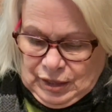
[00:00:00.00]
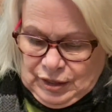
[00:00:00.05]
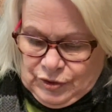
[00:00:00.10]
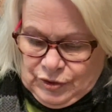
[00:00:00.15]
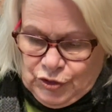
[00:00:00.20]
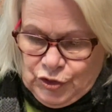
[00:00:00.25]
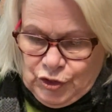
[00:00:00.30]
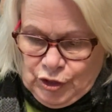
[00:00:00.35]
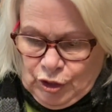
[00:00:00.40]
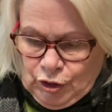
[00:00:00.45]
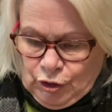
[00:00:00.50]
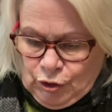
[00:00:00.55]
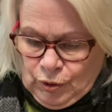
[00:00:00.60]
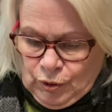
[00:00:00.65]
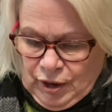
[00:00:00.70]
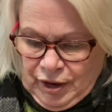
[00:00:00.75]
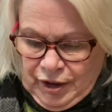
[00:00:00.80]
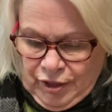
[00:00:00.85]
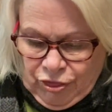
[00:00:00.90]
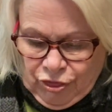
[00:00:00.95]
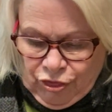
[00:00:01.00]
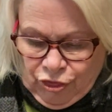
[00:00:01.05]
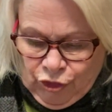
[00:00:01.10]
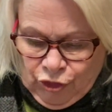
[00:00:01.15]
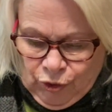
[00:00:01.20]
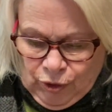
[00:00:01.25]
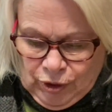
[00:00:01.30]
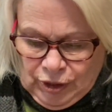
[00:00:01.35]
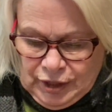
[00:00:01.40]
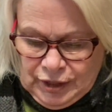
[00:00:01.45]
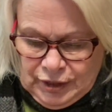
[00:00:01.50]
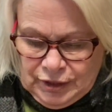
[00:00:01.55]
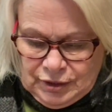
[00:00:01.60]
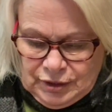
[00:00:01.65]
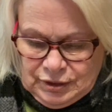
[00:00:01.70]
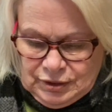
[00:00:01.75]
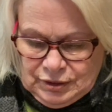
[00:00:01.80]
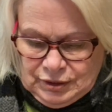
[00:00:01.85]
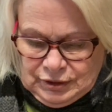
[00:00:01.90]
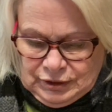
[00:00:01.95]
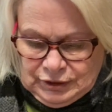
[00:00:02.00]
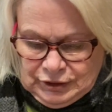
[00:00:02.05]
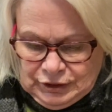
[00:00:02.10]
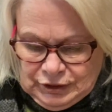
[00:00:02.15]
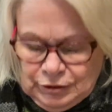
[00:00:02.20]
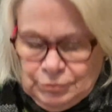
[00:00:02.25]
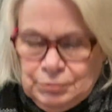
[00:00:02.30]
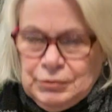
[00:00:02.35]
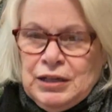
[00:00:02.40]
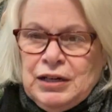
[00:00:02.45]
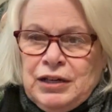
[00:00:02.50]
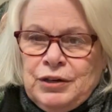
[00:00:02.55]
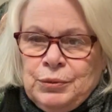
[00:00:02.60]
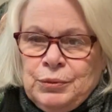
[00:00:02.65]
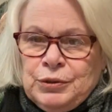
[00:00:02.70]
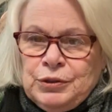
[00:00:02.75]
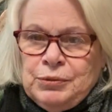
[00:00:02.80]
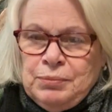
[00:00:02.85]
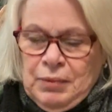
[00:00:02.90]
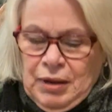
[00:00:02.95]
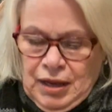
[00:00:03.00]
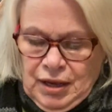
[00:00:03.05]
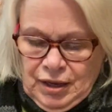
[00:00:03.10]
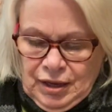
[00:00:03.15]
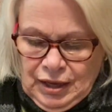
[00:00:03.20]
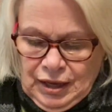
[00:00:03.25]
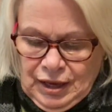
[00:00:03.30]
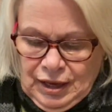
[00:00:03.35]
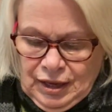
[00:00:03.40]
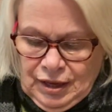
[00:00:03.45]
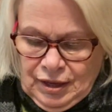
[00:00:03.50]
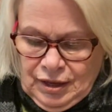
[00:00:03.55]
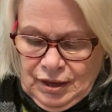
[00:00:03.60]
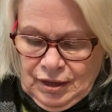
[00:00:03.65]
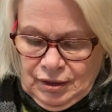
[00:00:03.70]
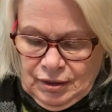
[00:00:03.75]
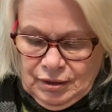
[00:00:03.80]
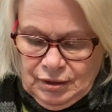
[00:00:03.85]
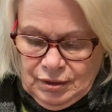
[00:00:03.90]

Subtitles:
So I thought I would make a